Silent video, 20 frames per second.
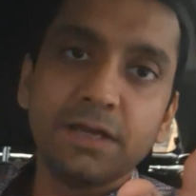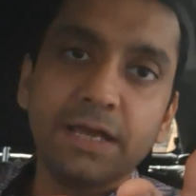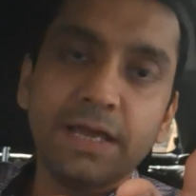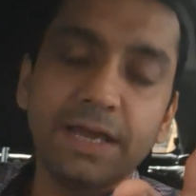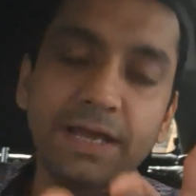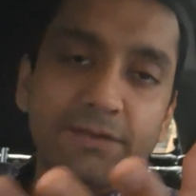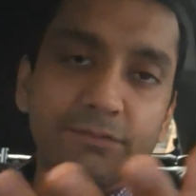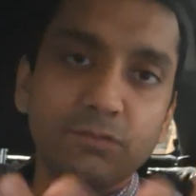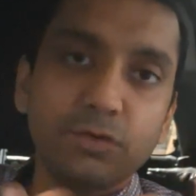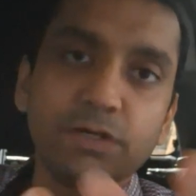
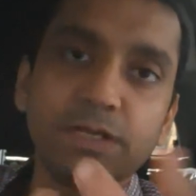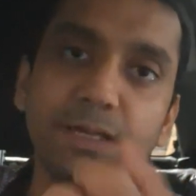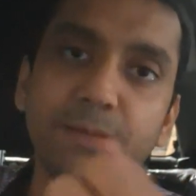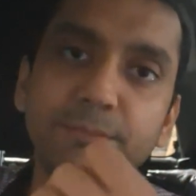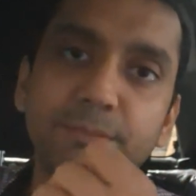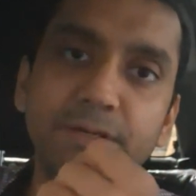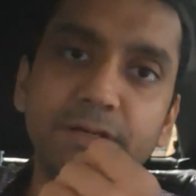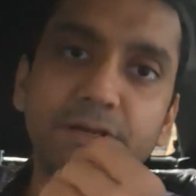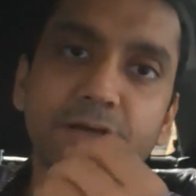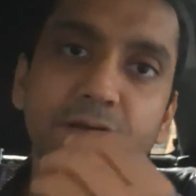And what
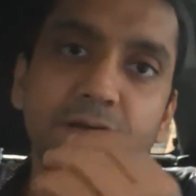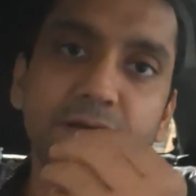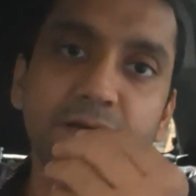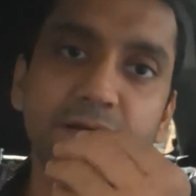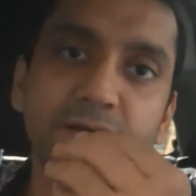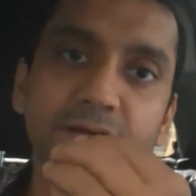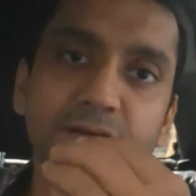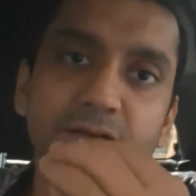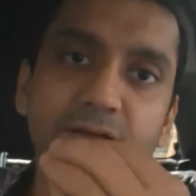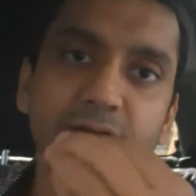happened?
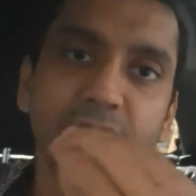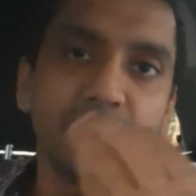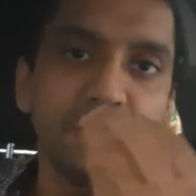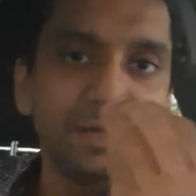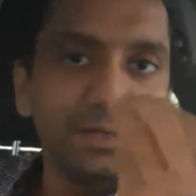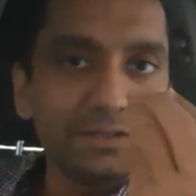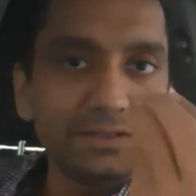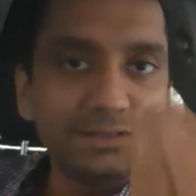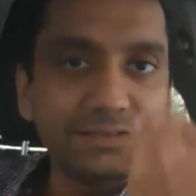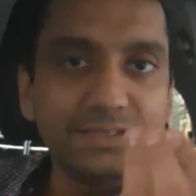
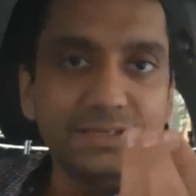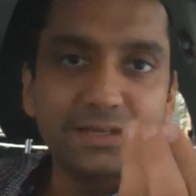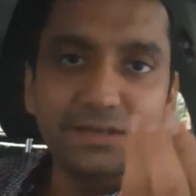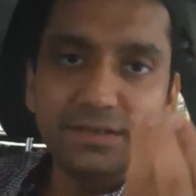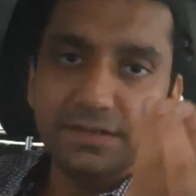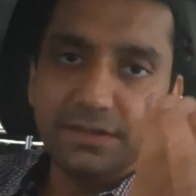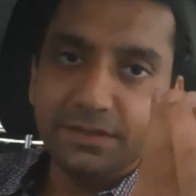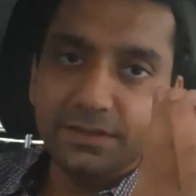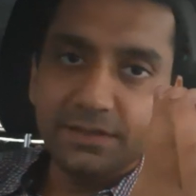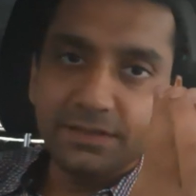
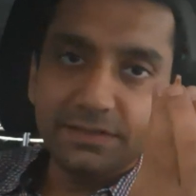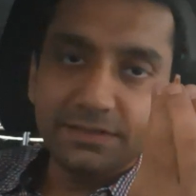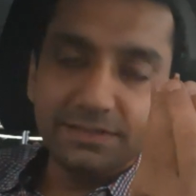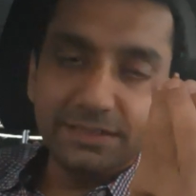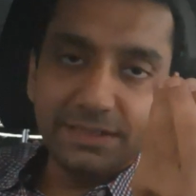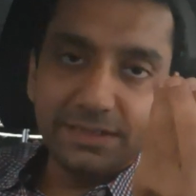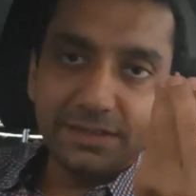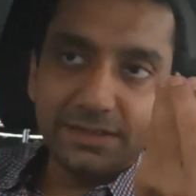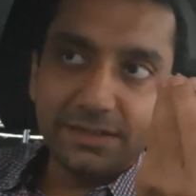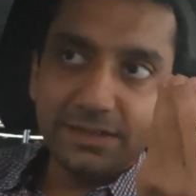
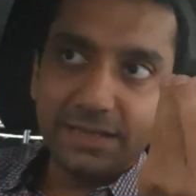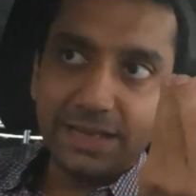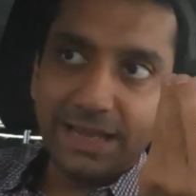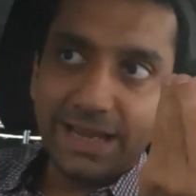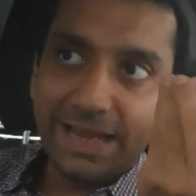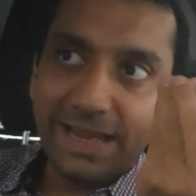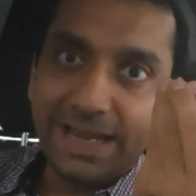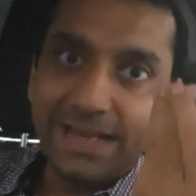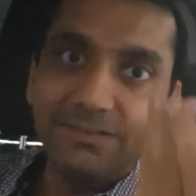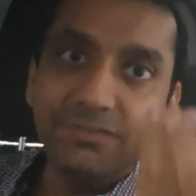Their
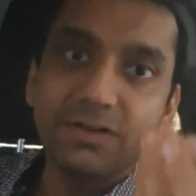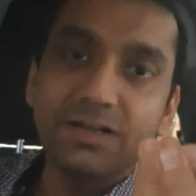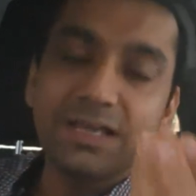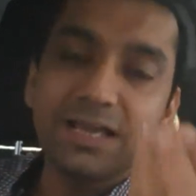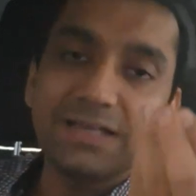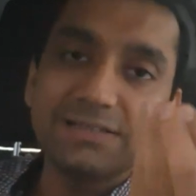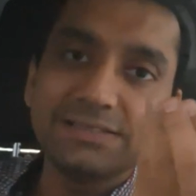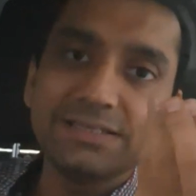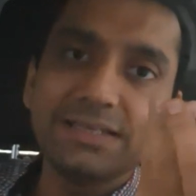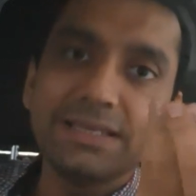
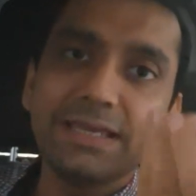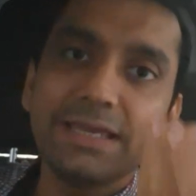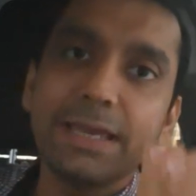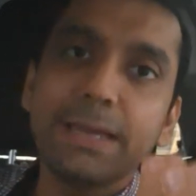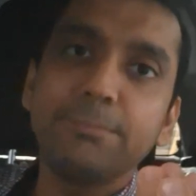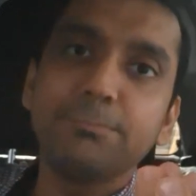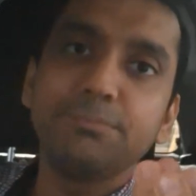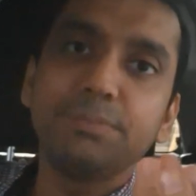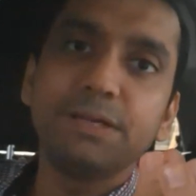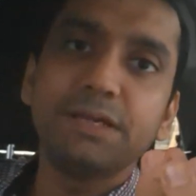advertising
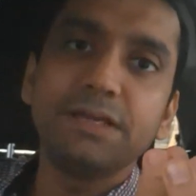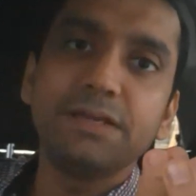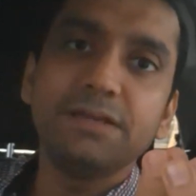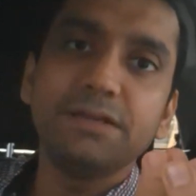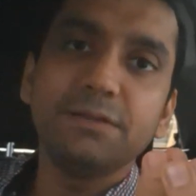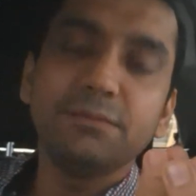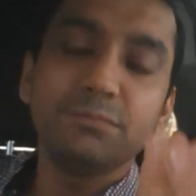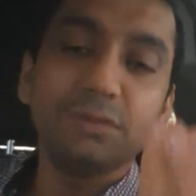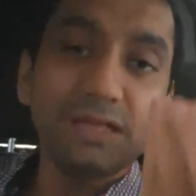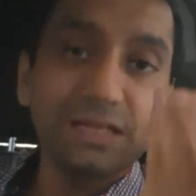campaign,
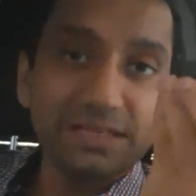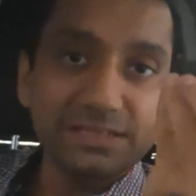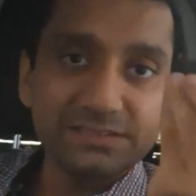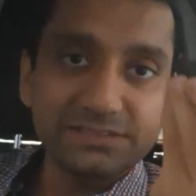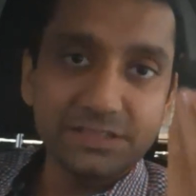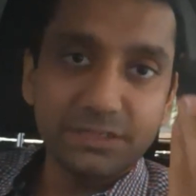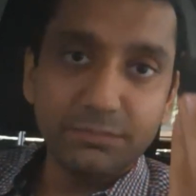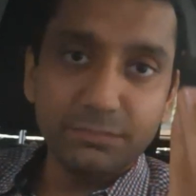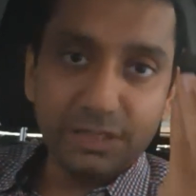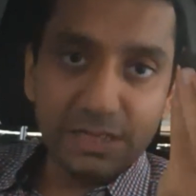
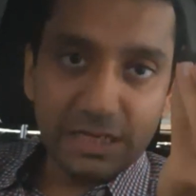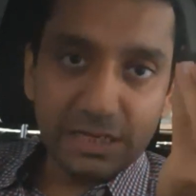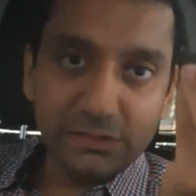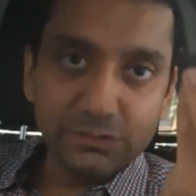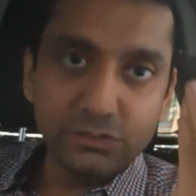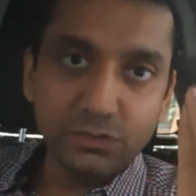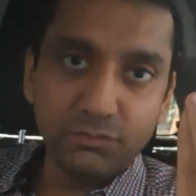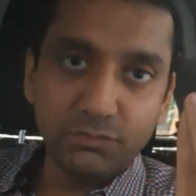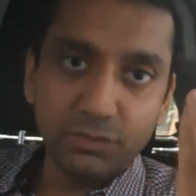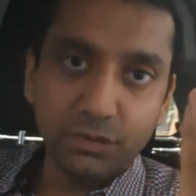millions and
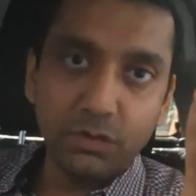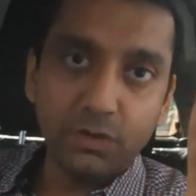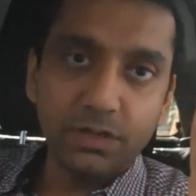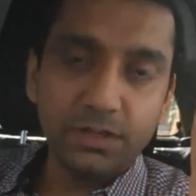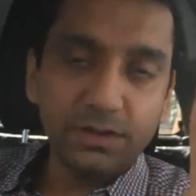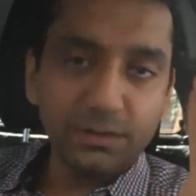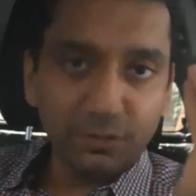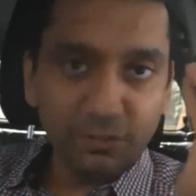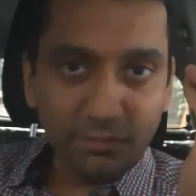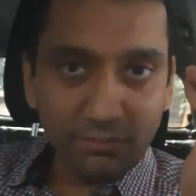millions of
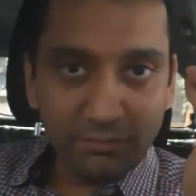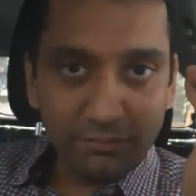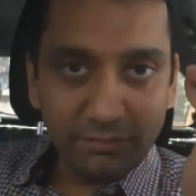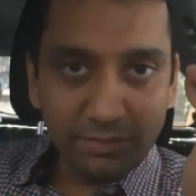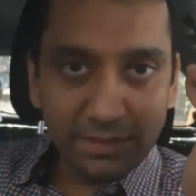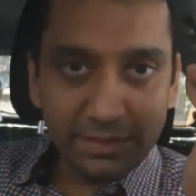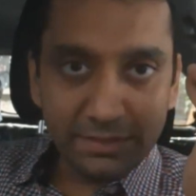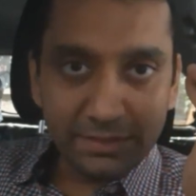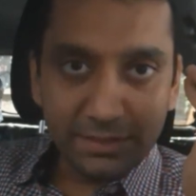dollars went